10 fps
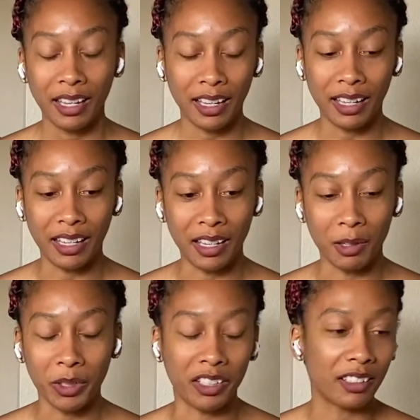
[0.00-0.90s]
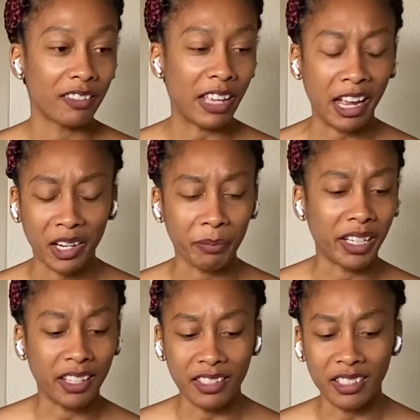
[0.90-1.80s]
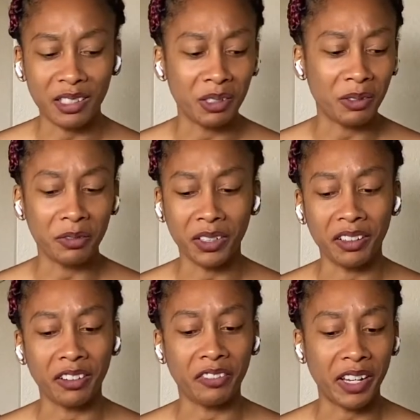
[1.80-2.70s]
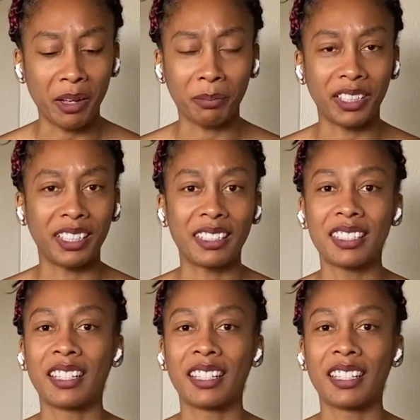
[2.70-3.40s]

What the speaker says: or Ackerman Institute for Families